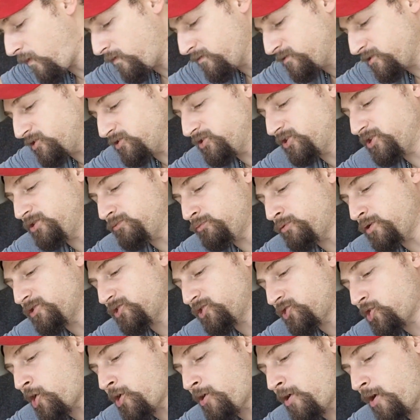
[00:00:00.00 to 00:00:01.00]
because it
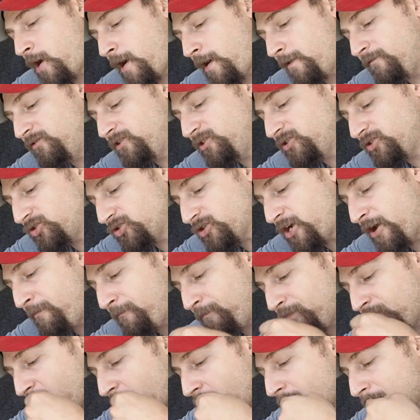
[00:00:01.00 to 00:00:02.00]
was kind of obvious
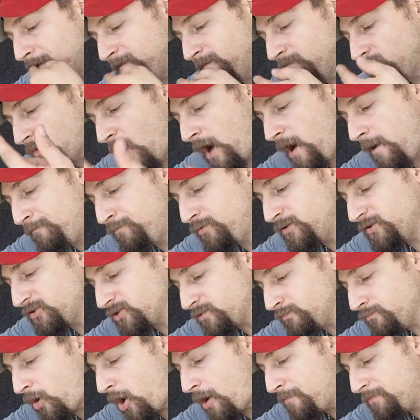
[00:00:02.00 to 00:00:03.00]
that I put
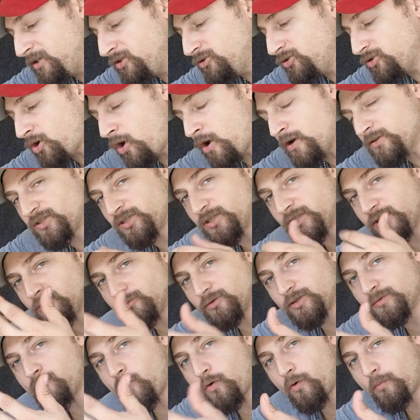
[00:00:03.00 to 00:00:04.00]
some barbecue sauce and it
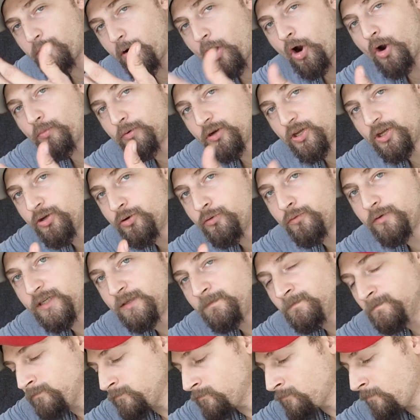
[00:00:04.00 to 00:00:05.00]
was more barbecue-y,